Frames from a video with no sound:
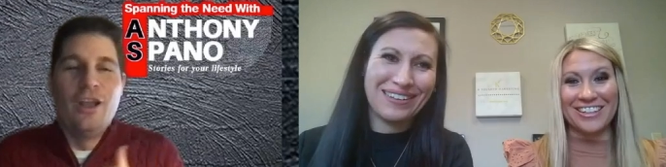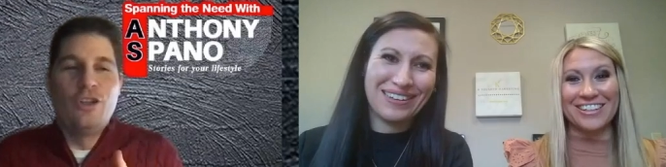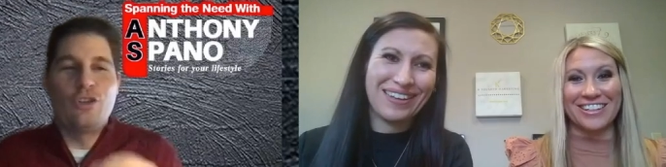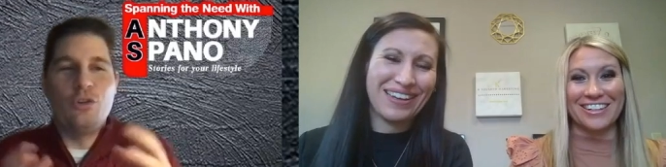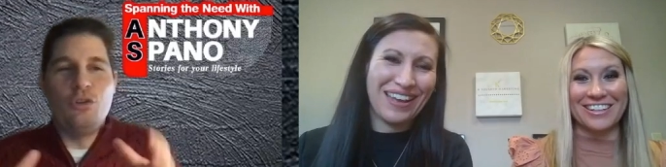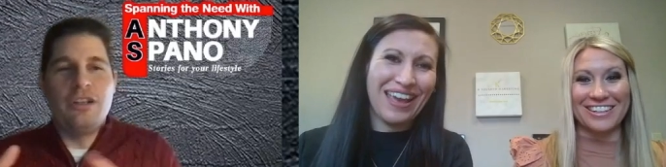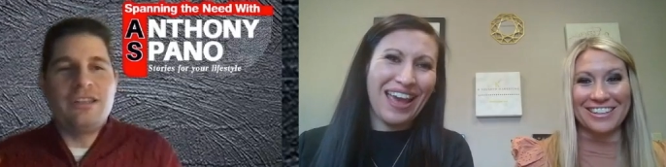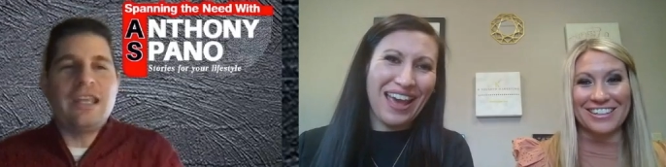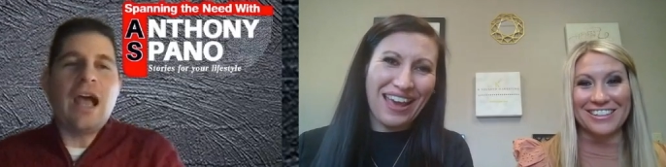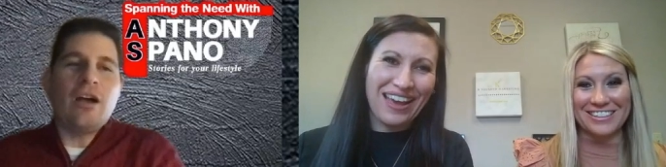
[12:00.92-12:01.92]
Speaker 1: So you can
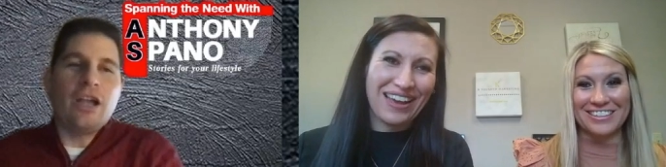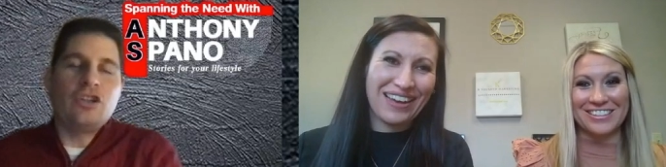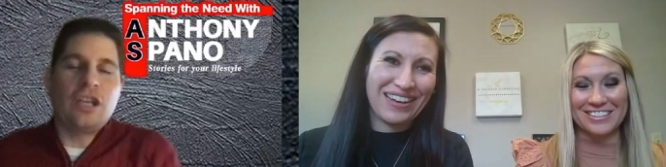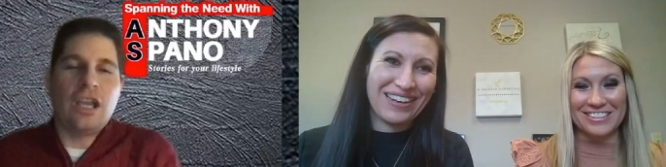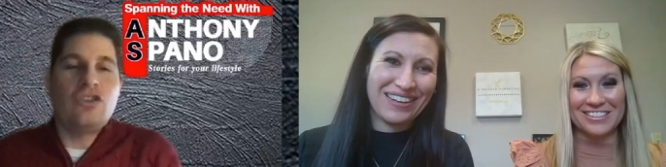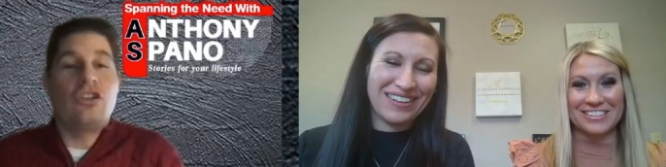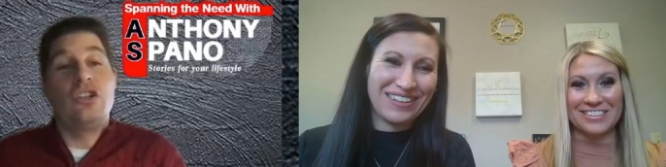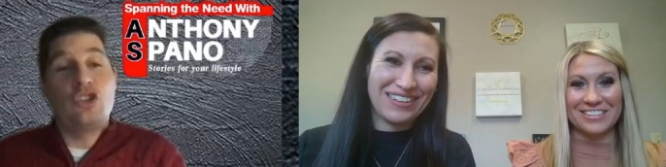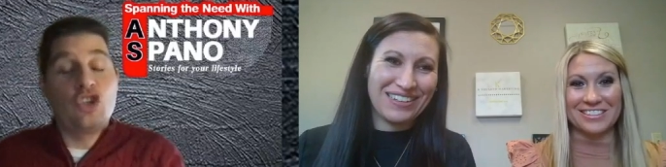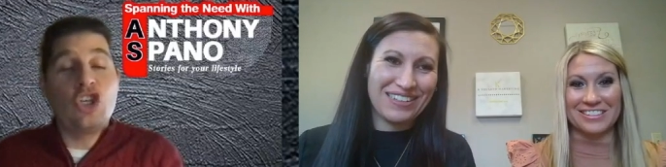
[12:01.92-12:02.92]
see how education
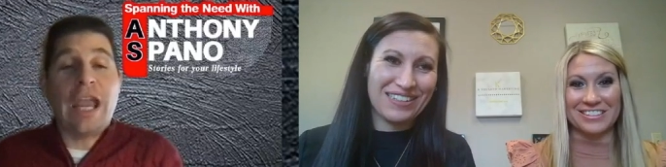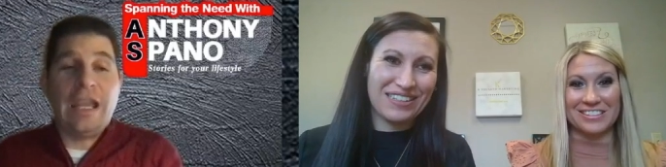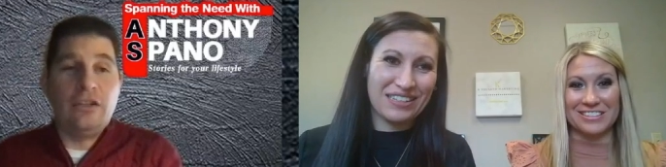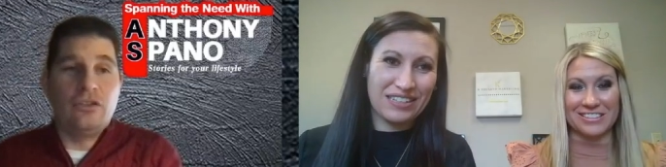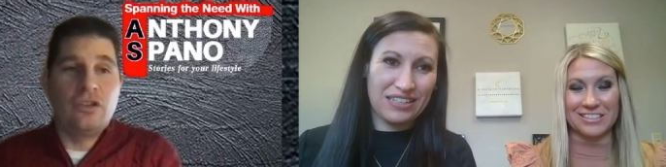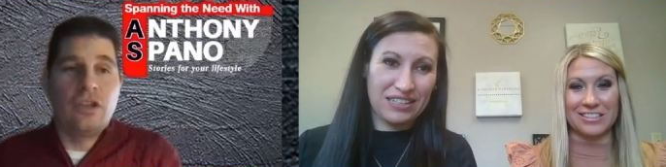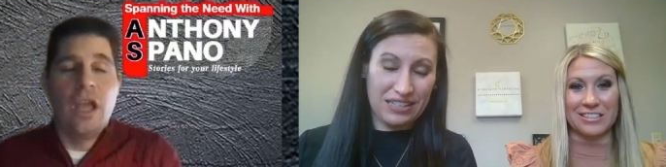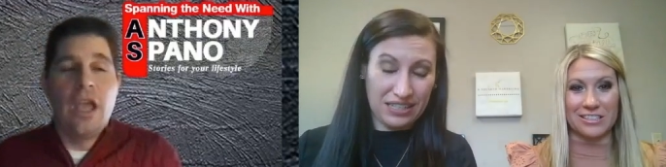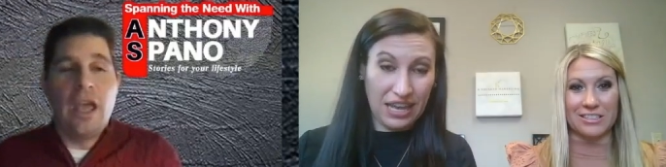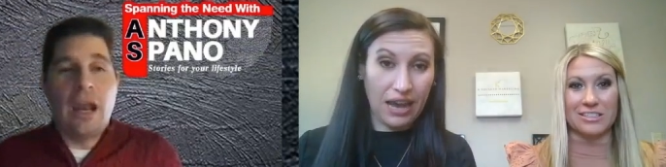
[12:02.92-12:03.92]
has changed.
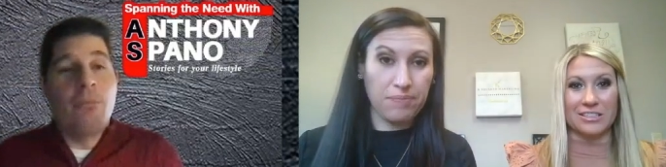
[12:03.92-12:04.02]
And I'm